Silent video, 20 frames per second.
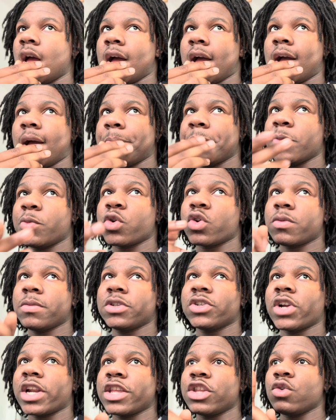And we're going to be
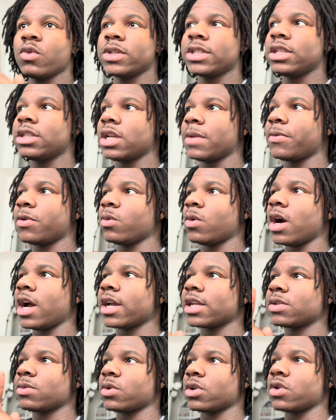trading USD JPY
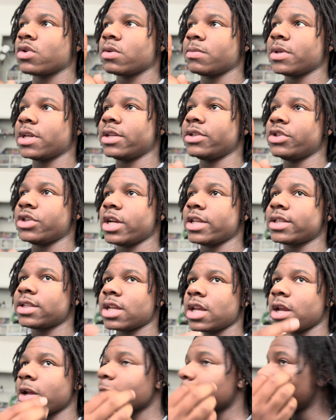because we're going to be
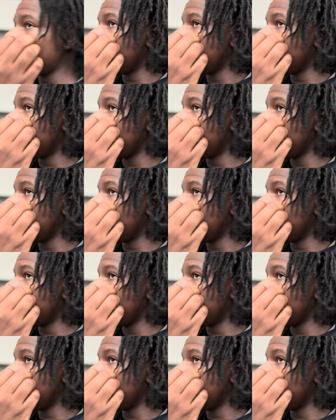adjusting.